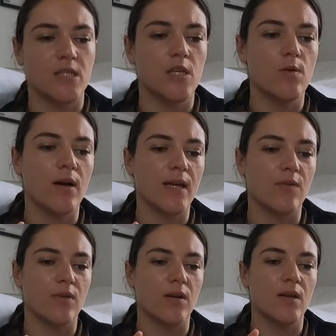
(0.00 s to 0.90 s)
you are
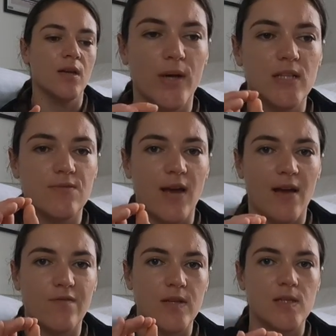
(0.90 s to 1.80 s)
given points for
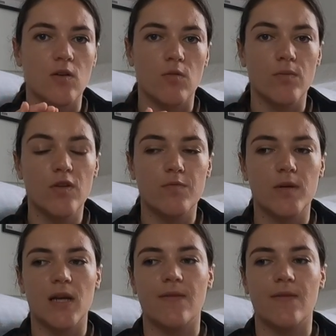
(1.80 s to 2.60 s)
every single movement,